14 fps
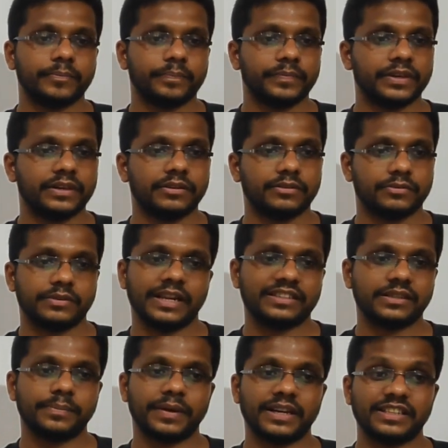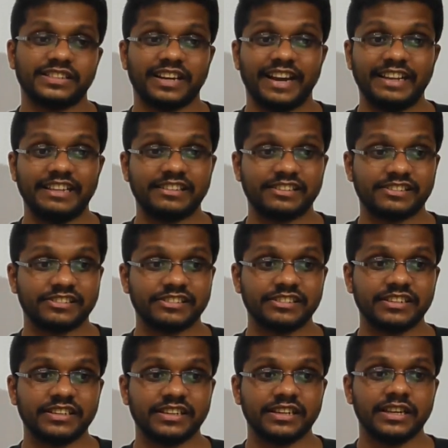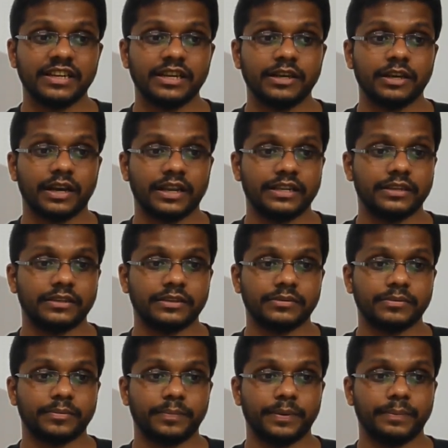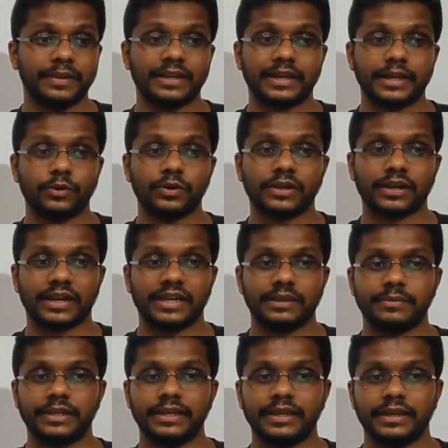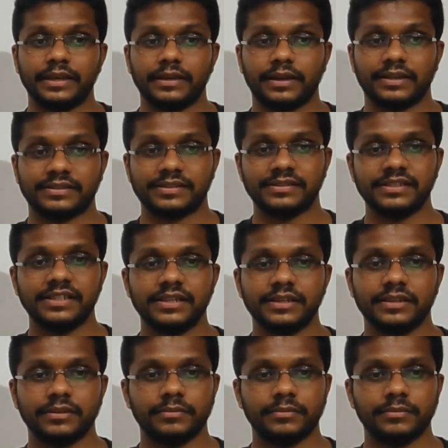National park is highly restricted and people cannot randomly access it.